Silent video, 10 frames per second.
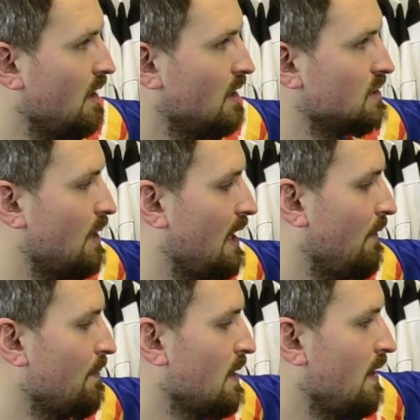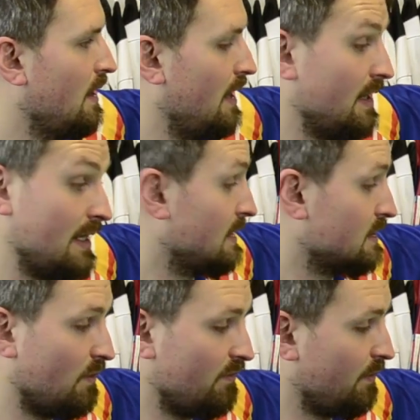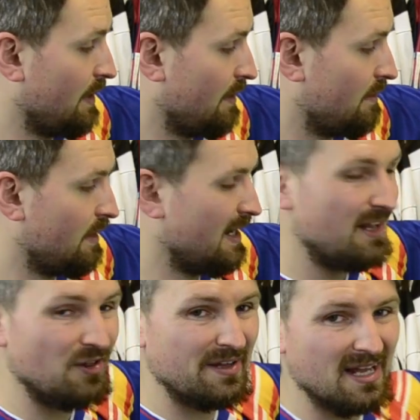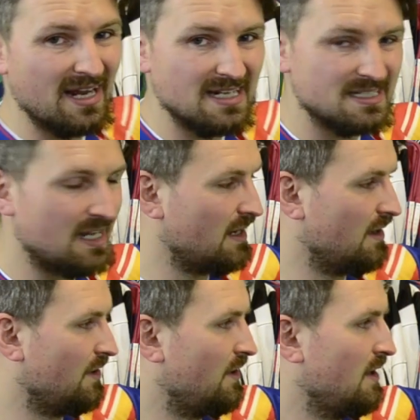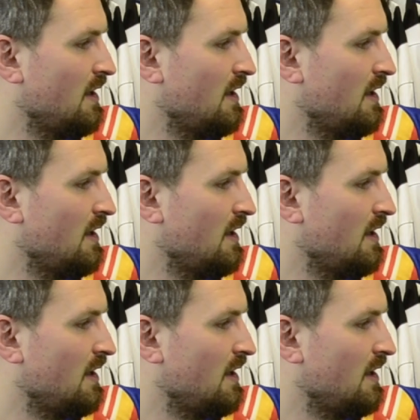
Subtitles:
as well. Yeah, this one, the 0-0 against England,